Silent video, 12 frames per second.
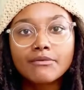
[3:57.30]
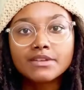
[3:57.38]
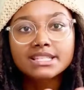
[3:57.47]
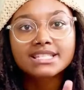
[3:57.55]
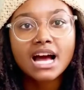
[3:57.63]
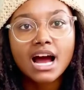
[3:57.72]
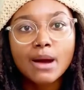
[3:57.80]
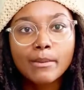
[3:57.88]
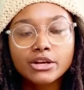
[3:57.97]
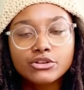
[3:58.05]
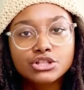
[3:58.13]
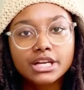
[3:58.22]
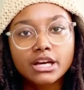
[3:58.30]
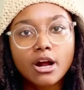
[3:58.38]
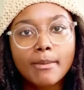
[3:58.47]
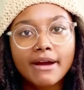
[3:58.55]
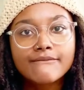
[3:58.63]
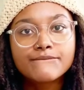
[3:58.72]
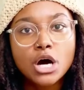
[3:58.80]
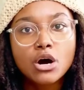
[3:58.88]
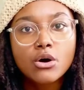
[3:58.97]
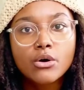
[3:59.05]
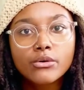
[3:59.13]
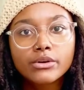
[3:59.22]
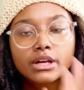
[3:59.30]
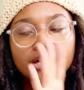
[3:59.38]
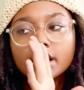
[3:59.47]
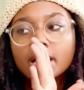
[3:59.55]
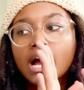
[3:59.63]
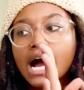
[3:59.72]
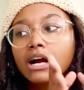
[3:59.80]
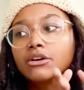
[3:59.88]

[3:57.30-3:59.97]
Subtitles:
this time, I usually get on my phone, I go